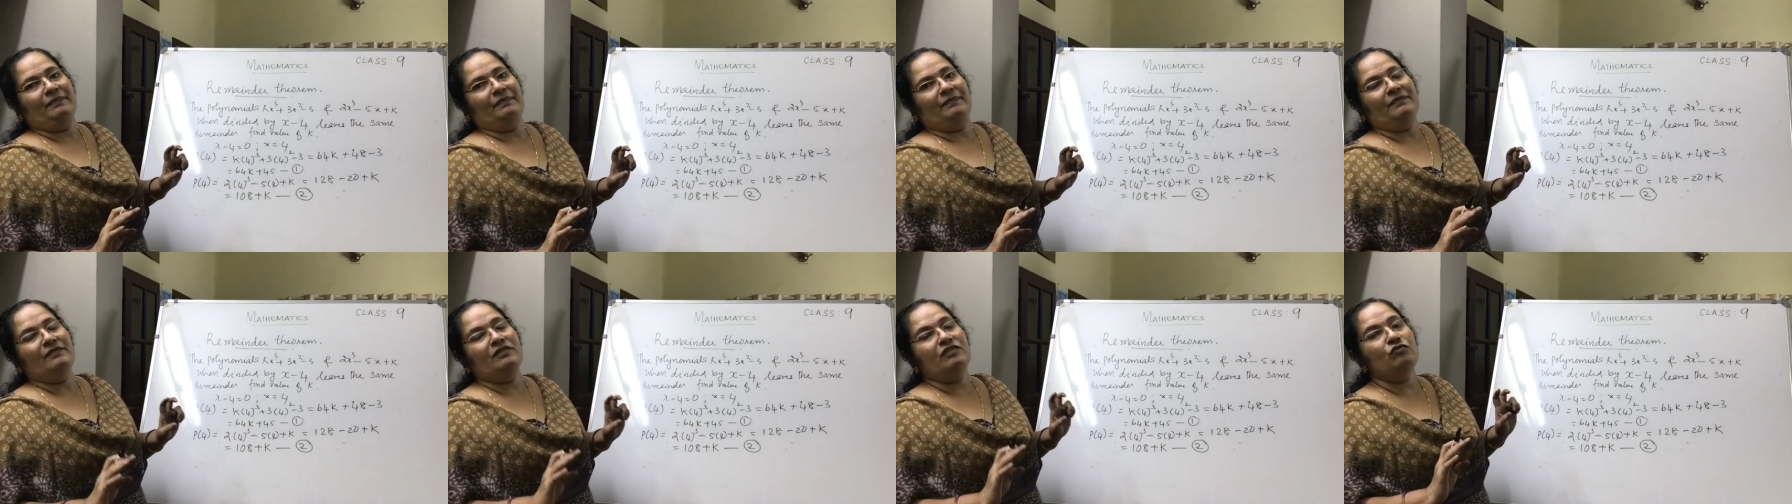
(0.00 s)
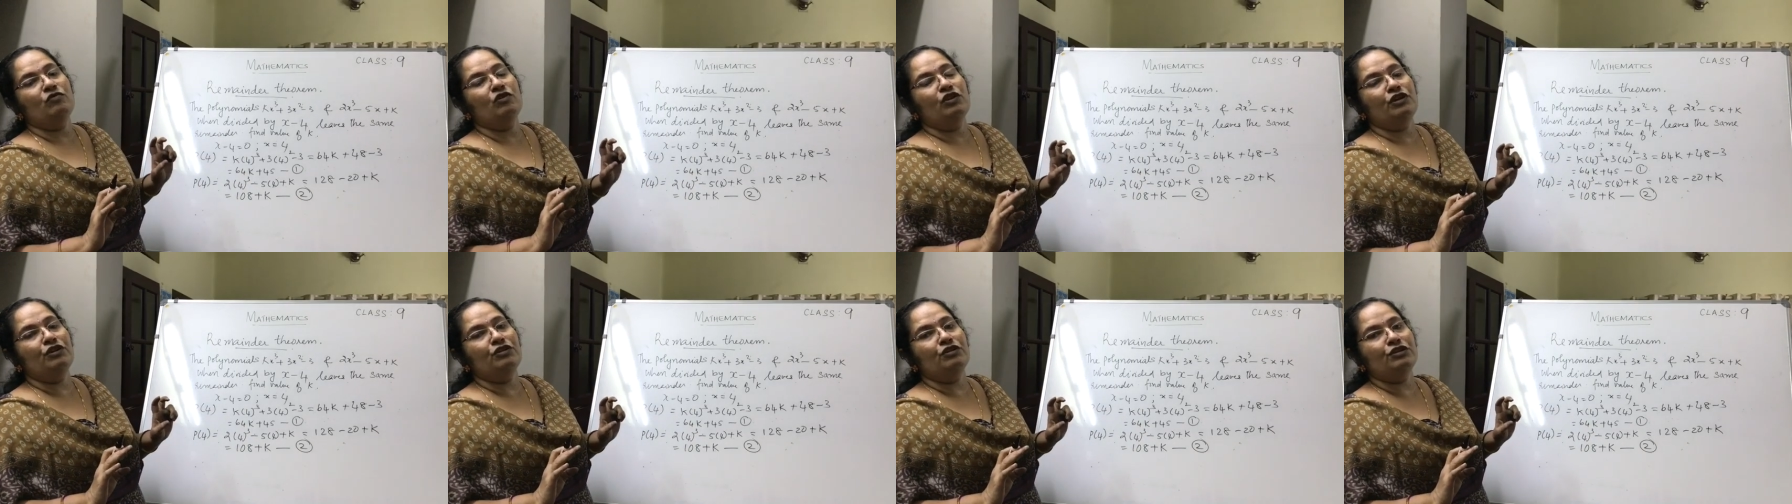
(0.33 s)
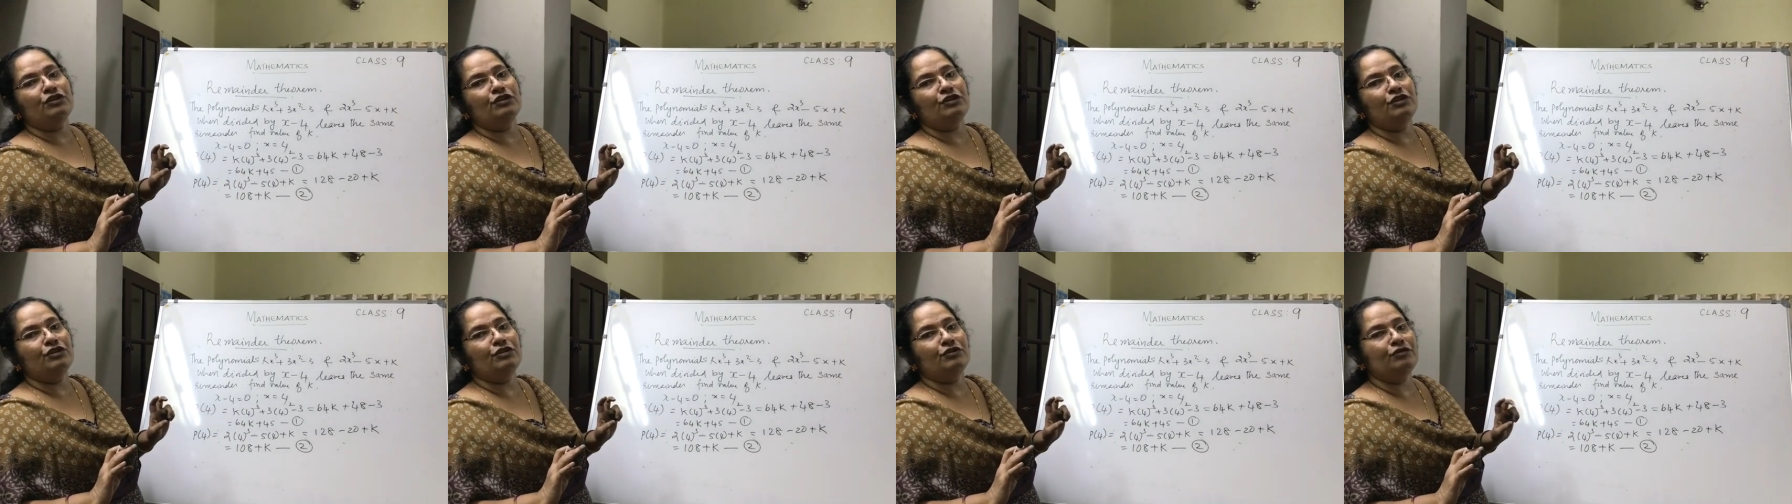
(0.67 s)
So what you
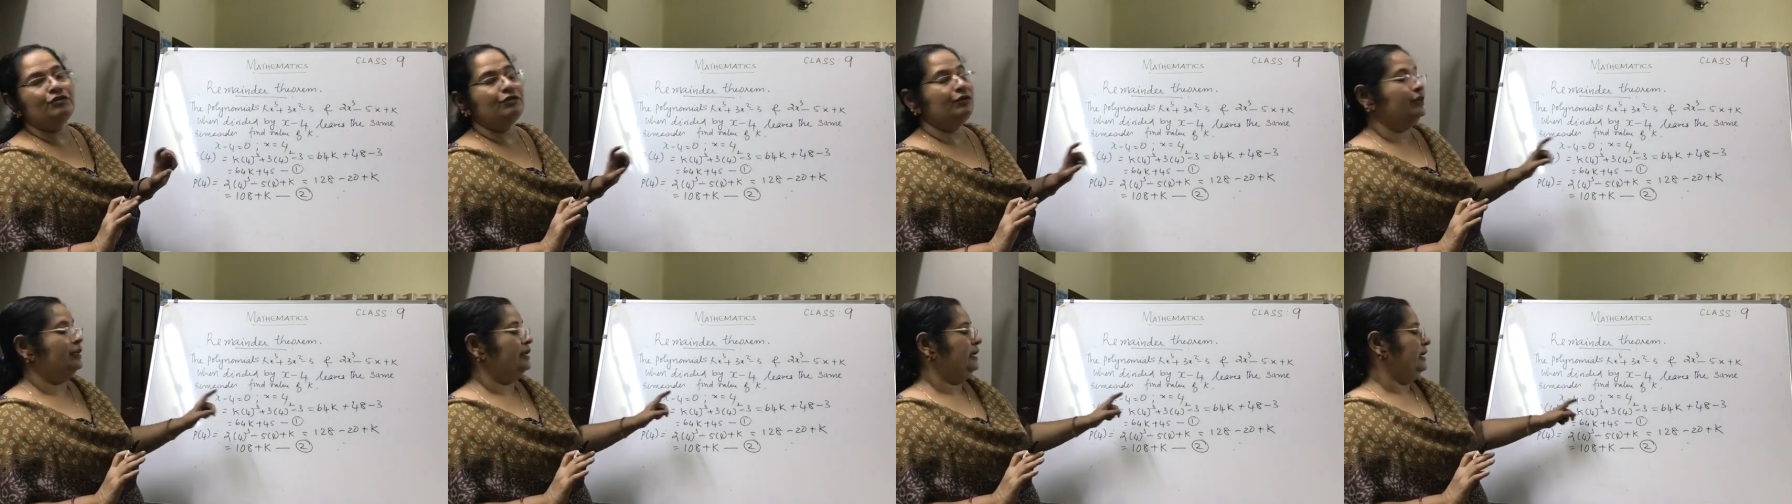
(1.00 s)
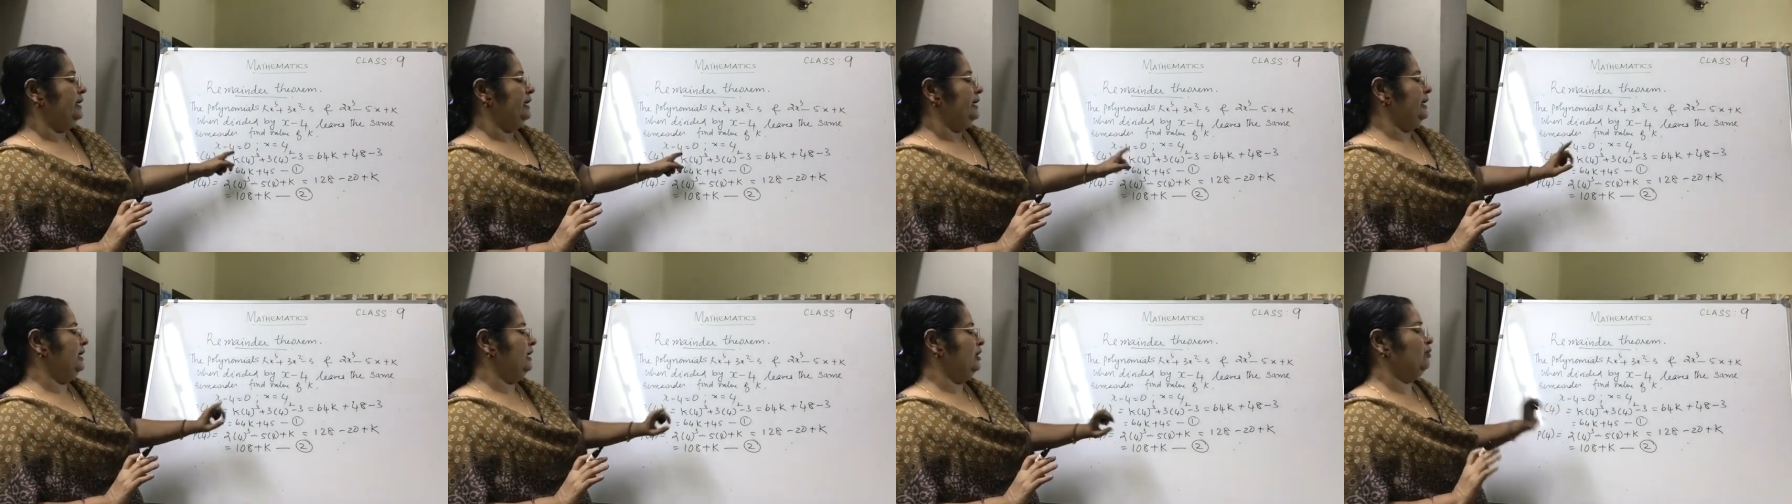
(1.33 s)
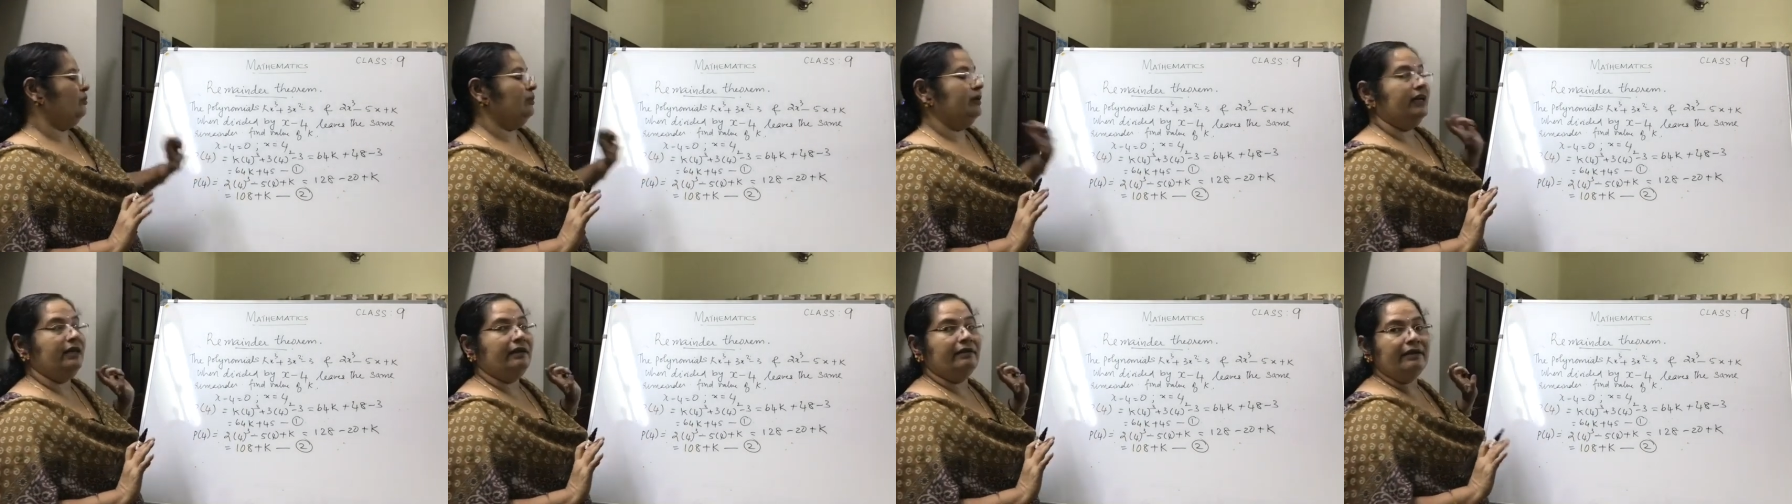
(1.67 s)
should do?
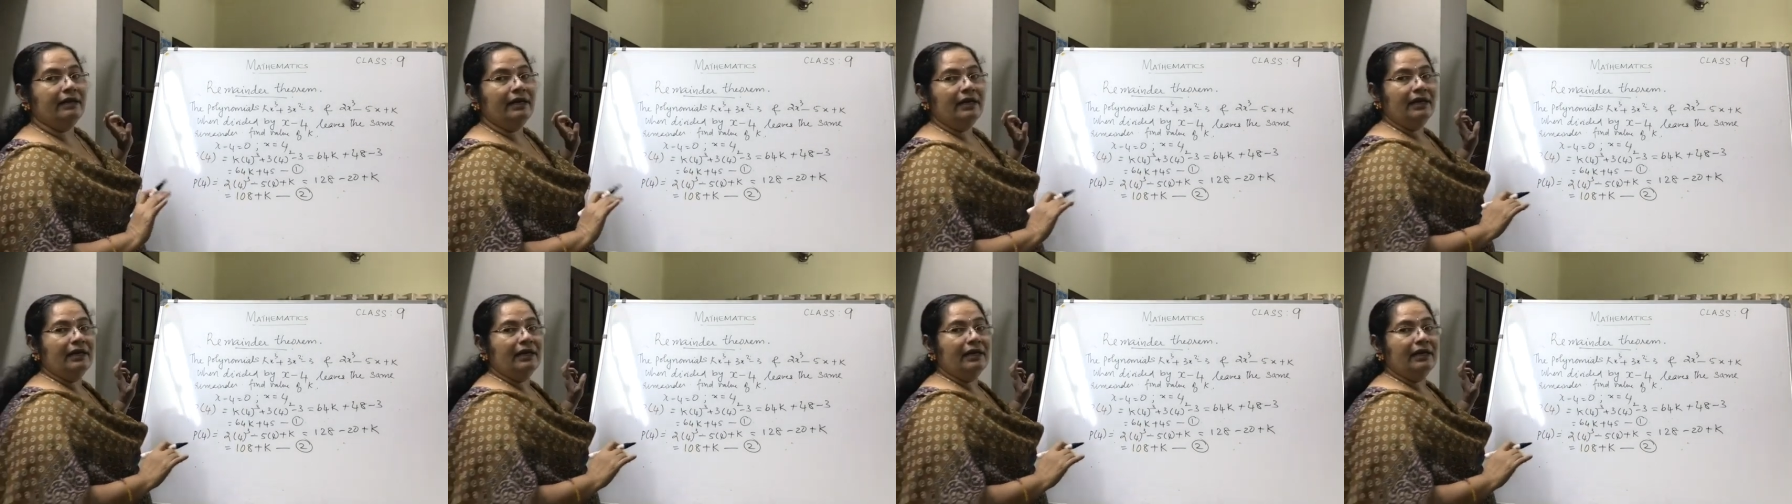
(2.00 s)
Equate the